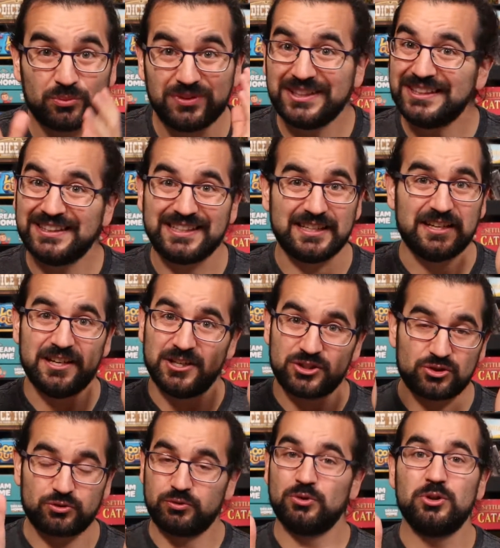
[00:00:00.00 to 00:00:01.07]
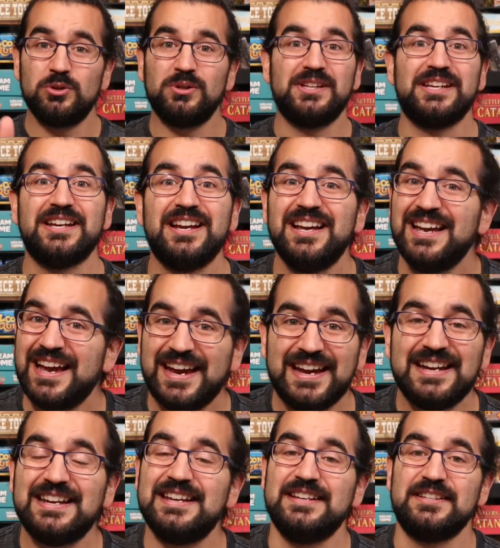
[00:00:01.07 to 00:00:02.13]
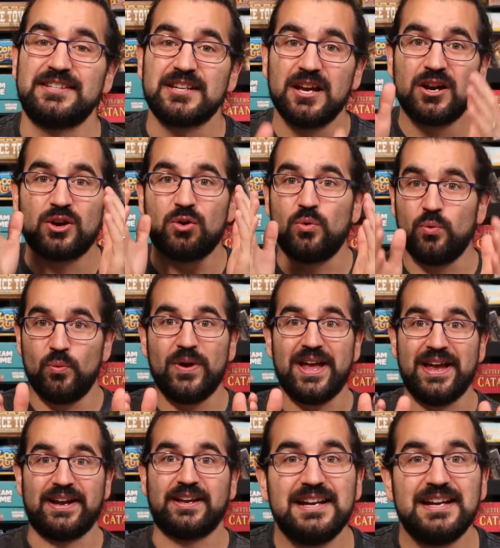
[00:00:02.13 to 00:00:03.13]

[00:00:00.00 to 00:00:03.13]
Really, truly, it is quick.